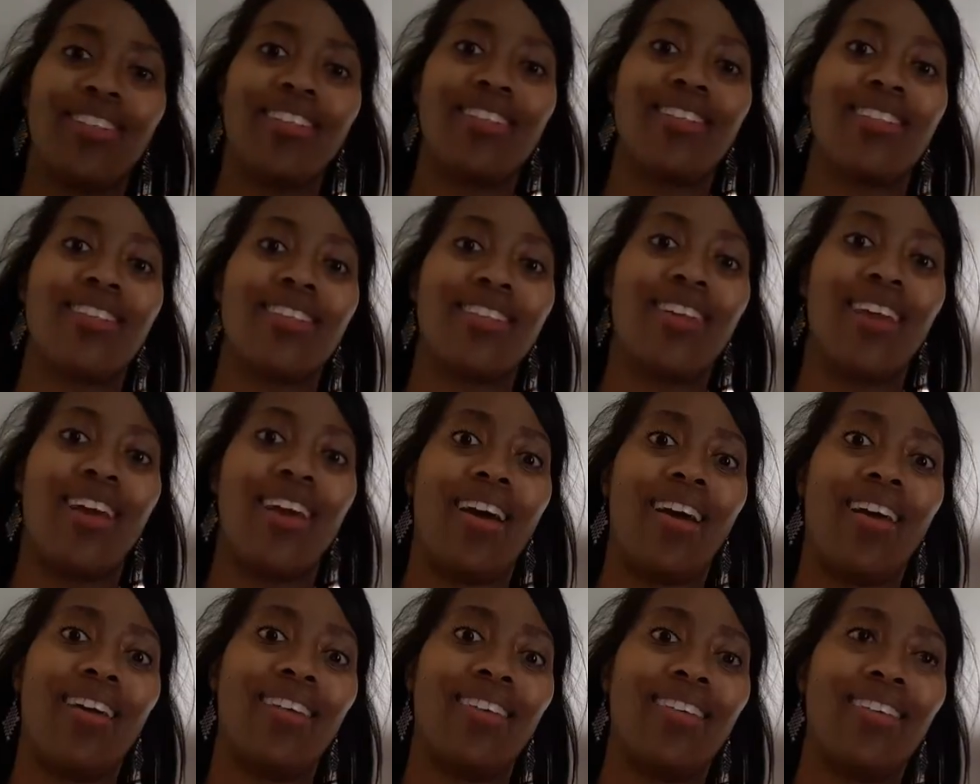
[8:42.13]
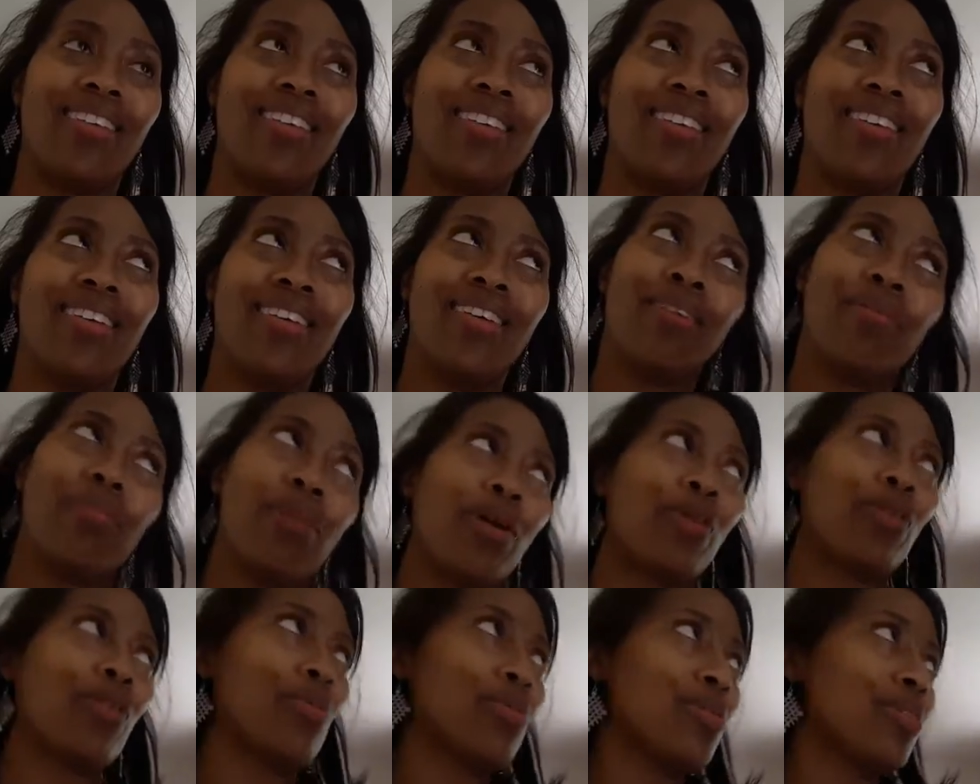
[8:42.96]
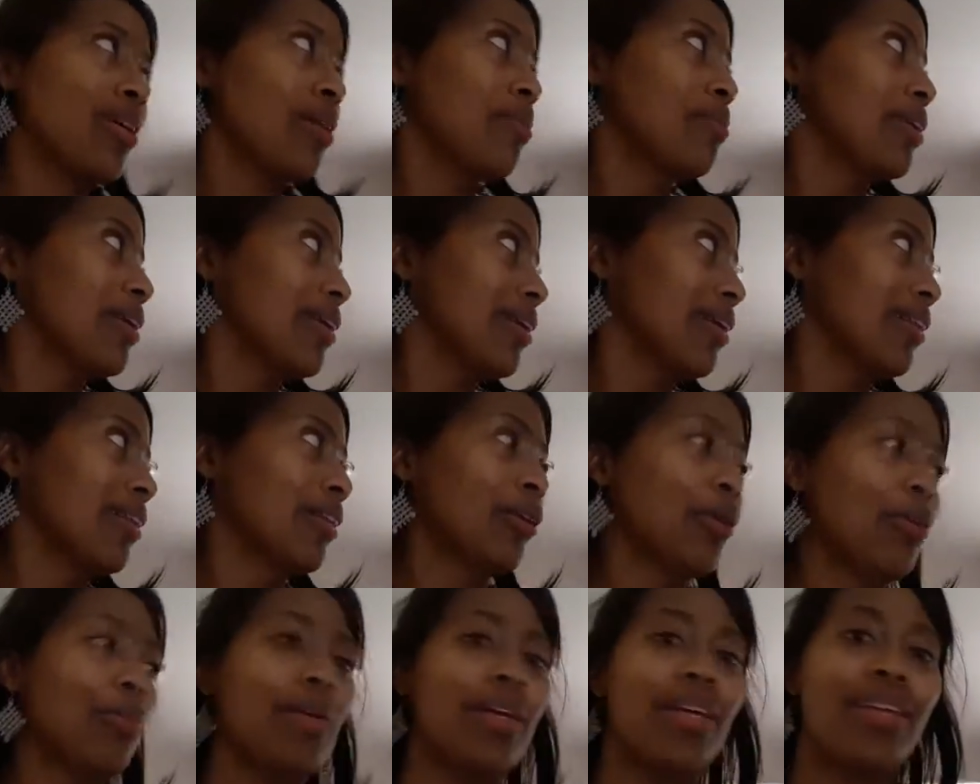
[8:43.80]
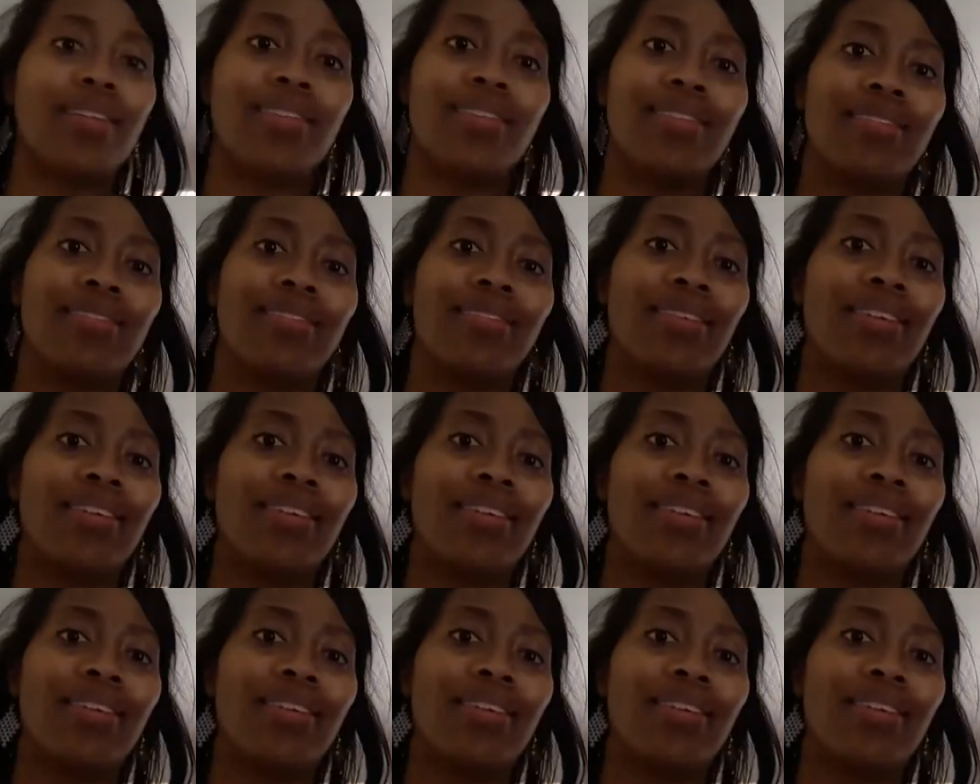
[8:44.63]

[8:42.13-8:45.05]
because, yeah, our group's coming in a little bit.